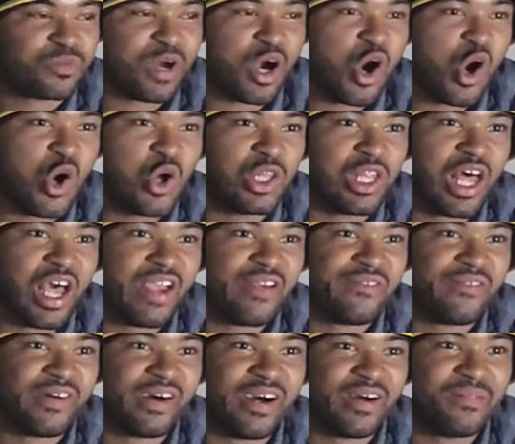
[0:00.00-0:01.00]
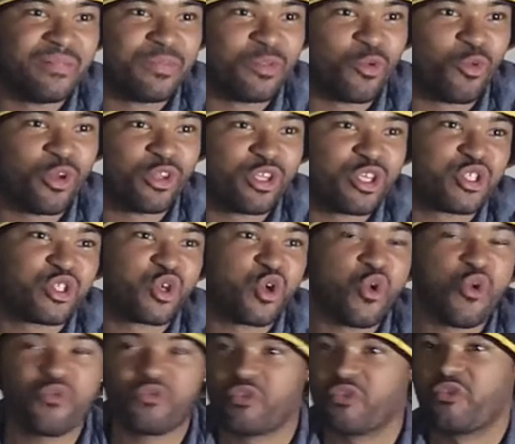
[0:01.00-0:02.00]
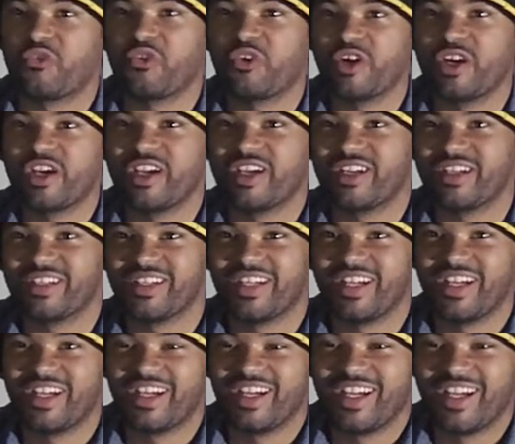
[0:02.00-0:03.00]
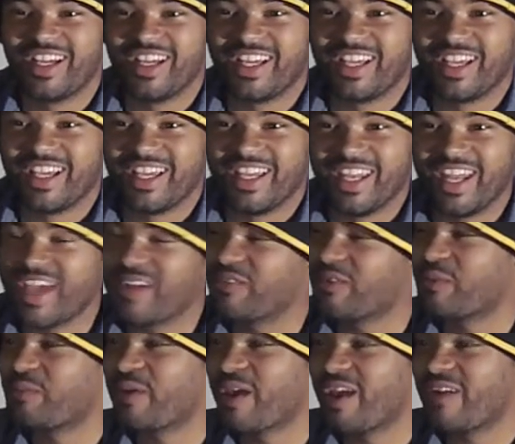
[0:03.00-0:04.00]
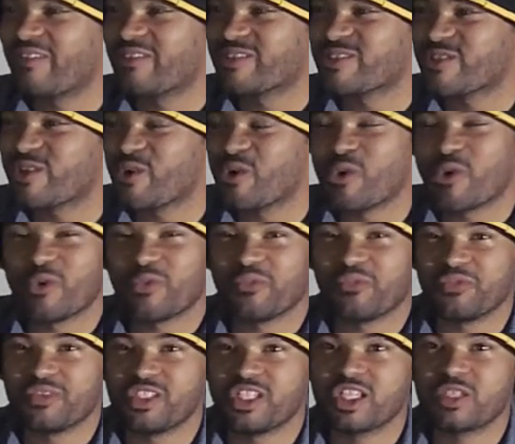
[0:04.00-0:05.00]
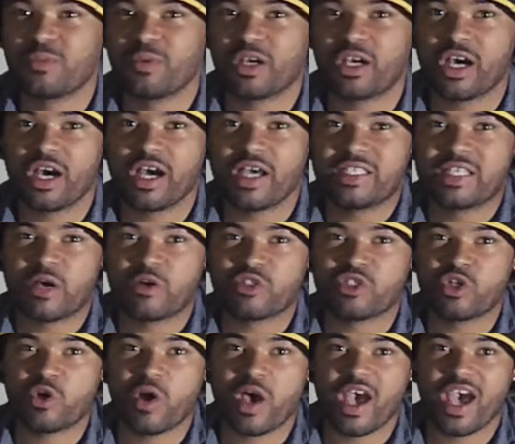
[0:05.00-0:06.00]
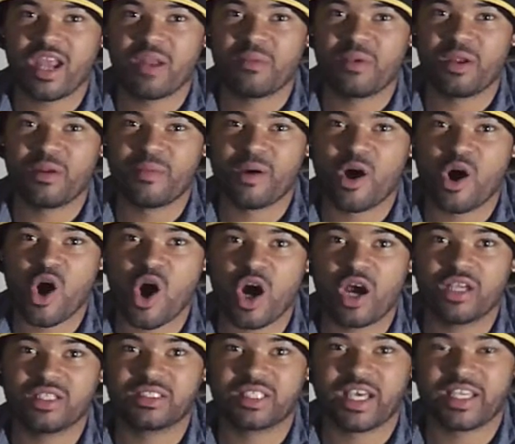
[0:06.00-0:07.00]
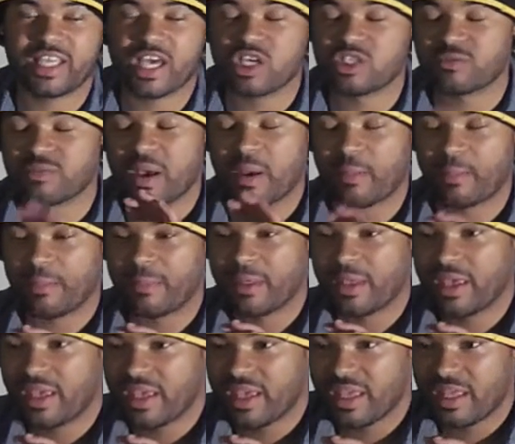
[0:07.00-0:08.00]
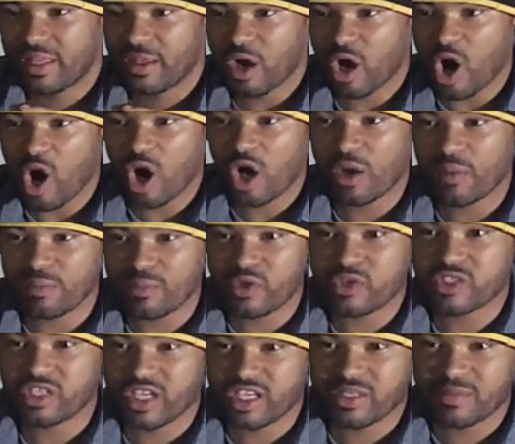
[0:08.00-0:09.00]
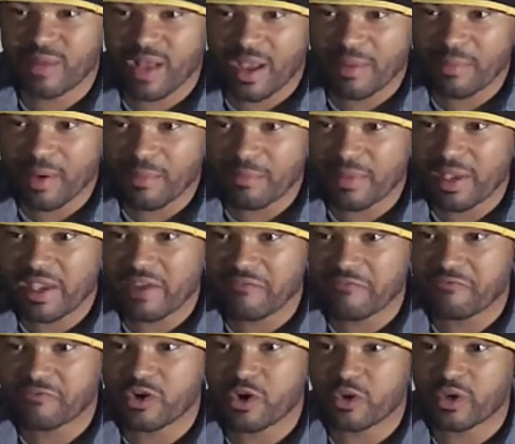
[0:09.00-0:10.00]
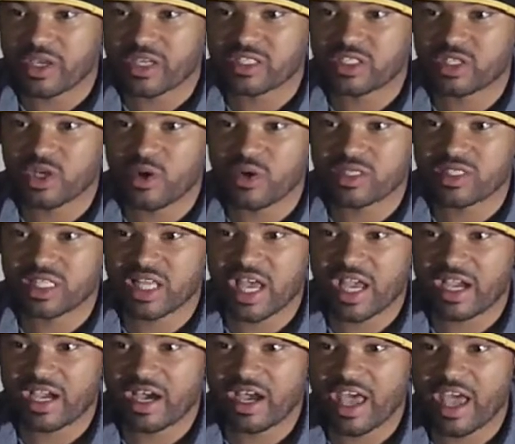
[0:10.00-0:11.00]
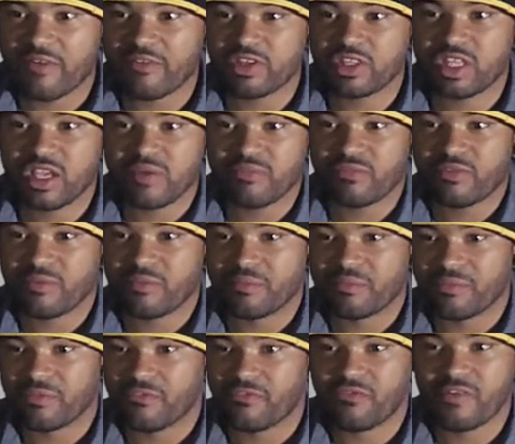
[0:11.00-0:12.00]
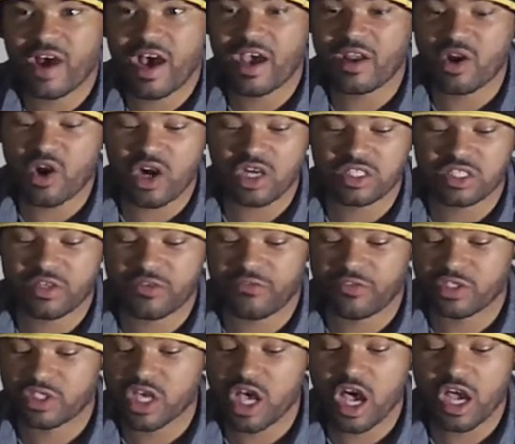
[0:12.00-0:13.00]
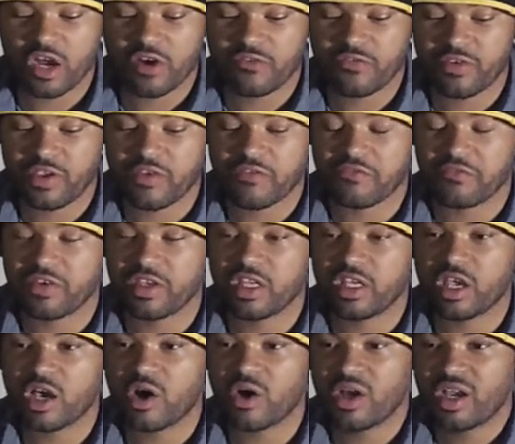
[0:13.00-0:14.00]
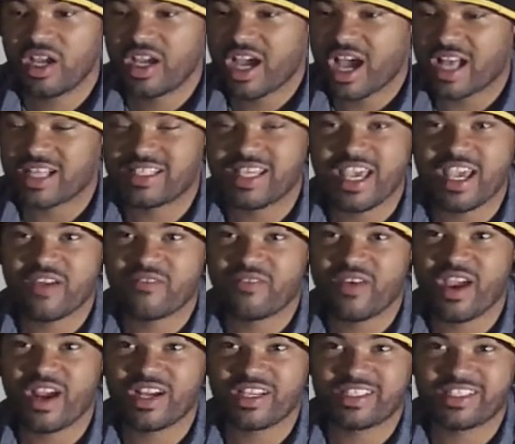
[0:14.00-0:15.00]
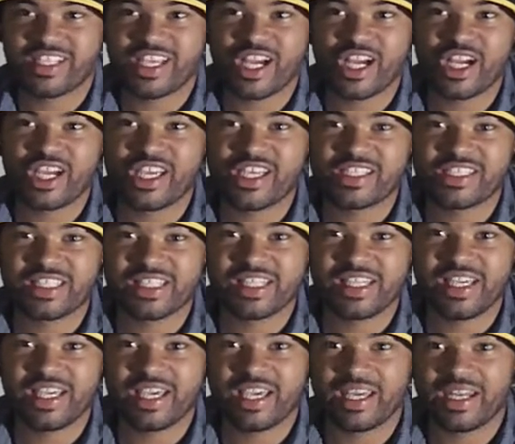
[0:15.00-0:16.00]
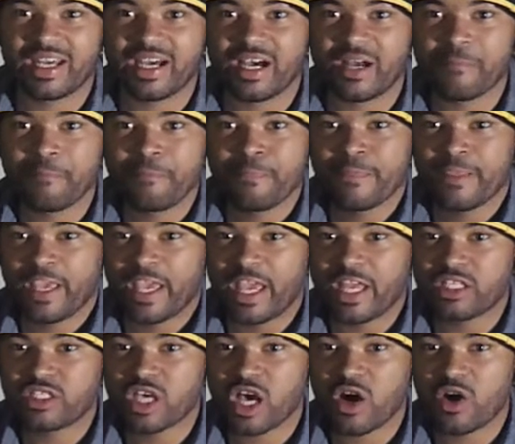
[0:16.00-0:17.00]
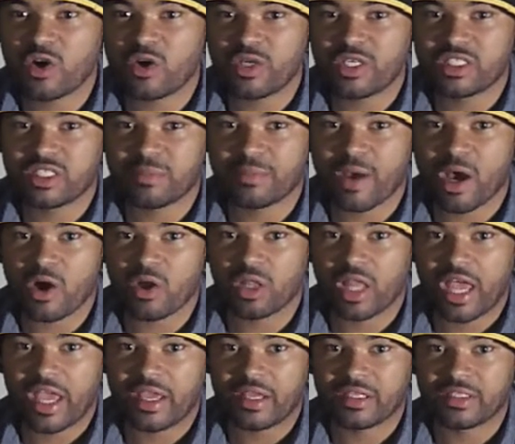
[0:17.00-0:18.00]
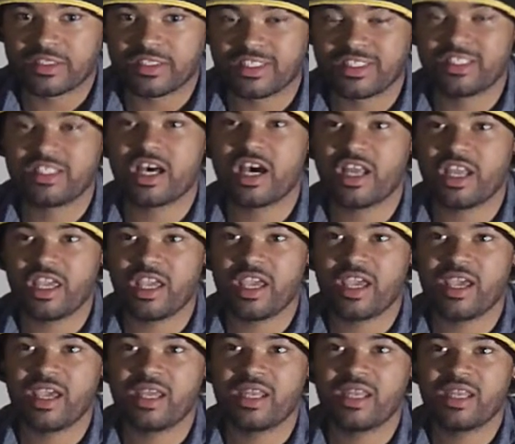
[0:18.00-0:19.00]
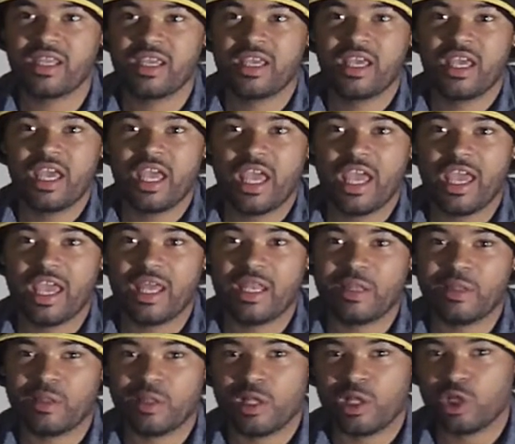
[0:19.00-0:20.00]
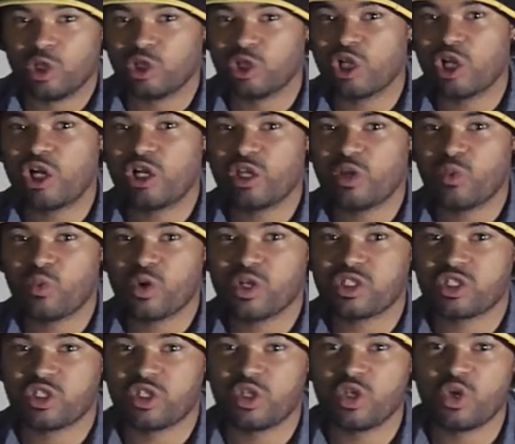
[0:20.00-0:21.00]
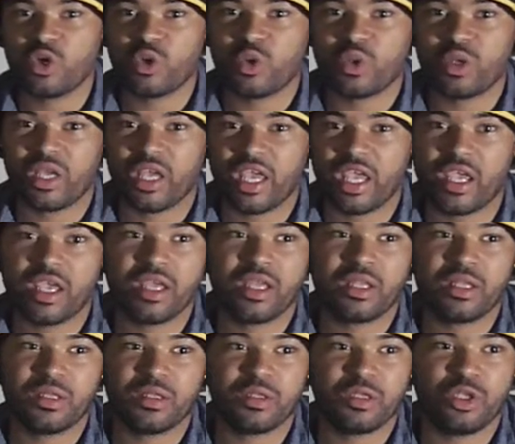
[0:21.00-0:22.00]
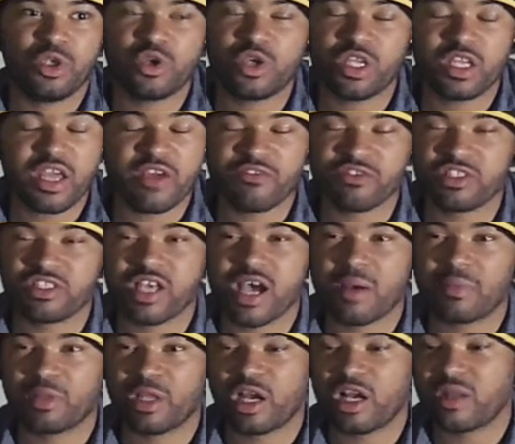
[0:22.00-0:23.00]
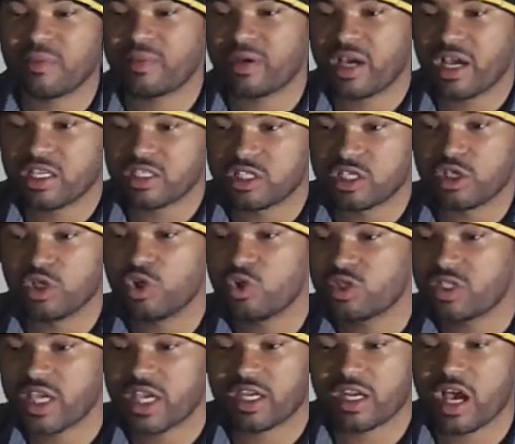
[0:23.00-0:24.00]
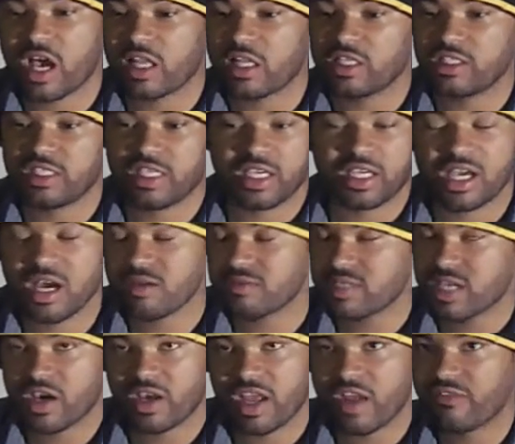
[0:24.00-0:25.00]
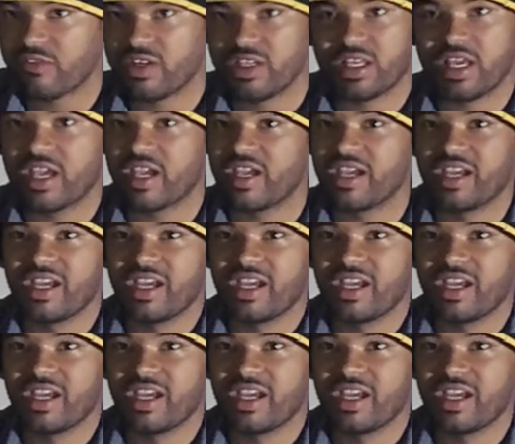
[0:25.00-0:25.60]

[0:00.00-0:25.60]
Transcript: my whole life. Went to school for free. Never paid for school, just because I was so adamant about art. It's like that was my art and music is my main focus. So it's like everything from fine arts to photography and video. I take it very seriously, and it's always about like studying and learning what's new. And you can never stop learning because the new technology, it comes out every day.